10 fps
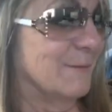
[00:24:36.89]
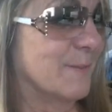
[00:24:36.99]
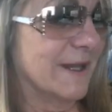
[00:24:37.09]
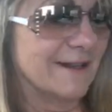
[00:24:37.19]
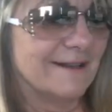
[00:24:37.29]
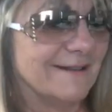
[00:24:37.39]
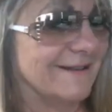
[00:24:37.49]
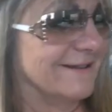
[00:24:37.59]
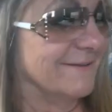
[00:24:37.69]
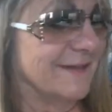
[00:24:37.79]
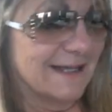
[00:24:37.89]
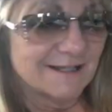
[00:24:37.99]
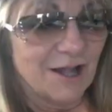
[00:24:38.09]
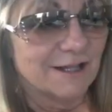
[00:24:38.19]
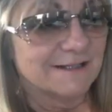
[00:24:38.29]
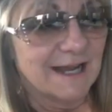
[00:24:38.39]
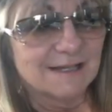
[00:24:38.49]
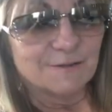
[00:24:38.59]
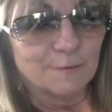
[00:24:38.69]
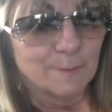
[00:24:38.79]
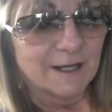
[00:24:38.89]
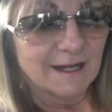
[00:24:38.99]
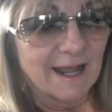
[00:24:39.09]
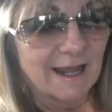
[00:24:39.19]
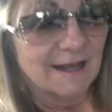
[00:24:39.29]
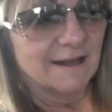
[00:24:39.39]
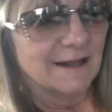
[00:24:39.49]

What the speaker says: But that's all it takes for me to gain.